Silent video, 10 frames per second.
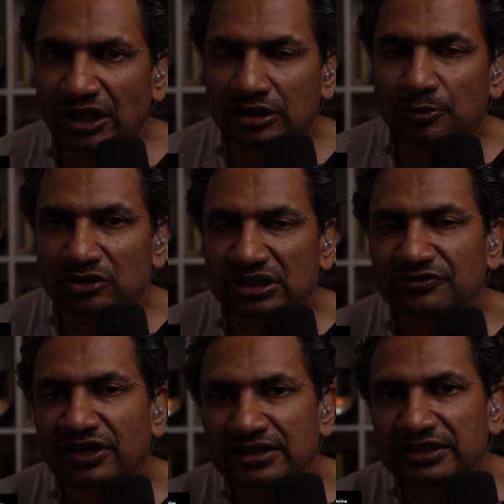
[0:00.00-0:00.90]
The more
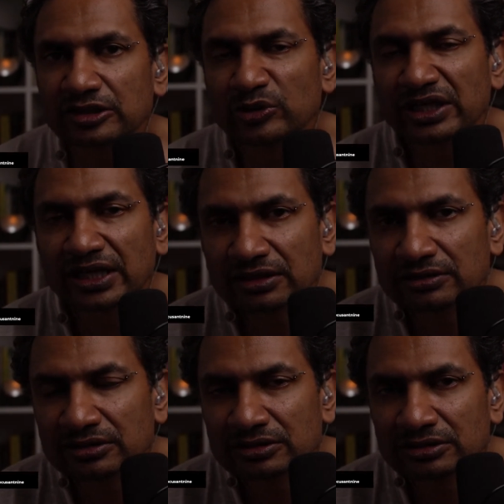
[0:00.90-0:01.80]
divided we are,
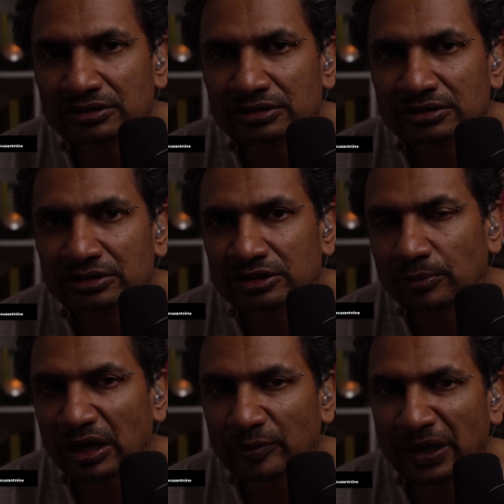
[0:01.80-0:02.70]
the
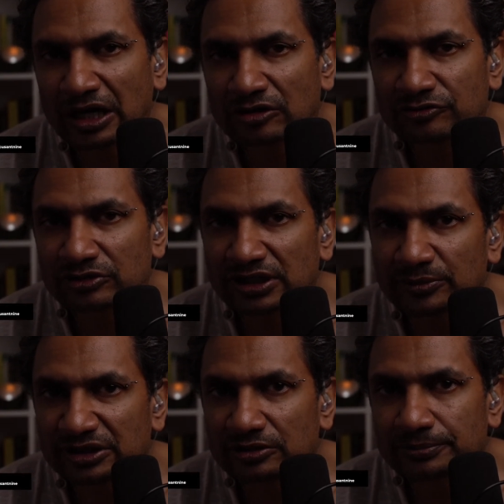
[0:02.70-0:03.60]
more powerful they
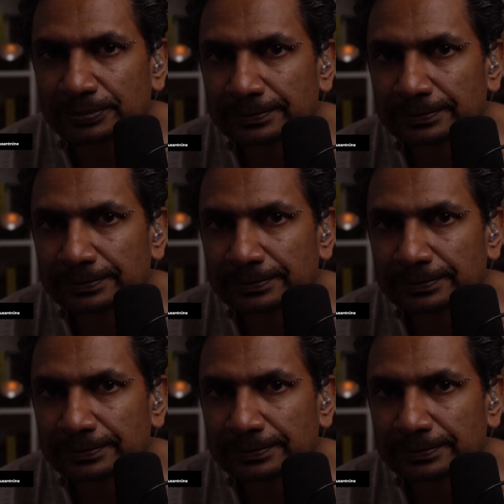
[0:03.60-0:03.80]
become.